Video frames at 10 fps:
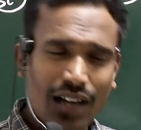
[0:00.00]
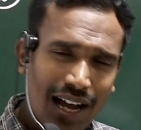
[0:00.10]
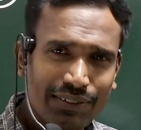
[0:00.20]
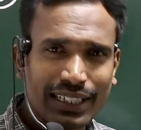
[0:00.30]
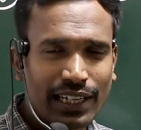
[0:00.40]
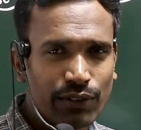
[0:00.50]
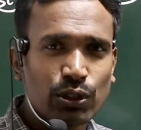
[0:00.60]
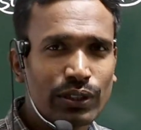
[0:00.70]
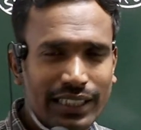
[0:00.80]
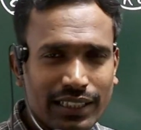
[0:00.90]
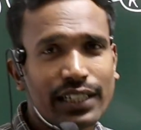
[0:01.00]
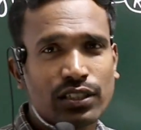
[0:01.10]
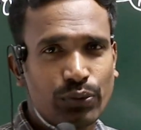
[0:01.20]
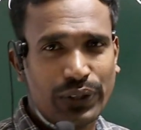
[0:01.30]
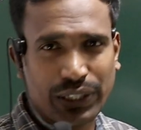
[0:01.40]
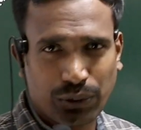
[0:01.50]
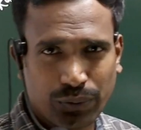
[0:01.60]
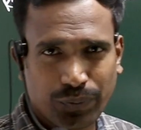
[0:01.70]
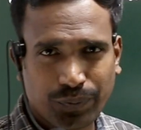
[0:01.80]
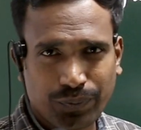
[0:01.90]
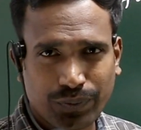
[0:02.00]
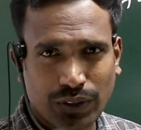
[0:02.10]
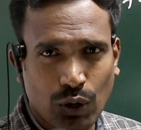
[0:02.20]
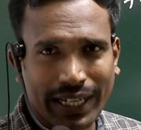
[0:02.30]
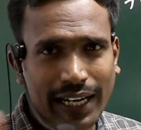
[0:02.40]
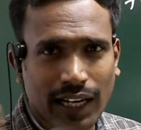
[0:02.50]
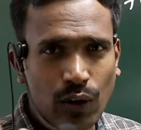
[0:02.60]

I will give you in the next video. Okay.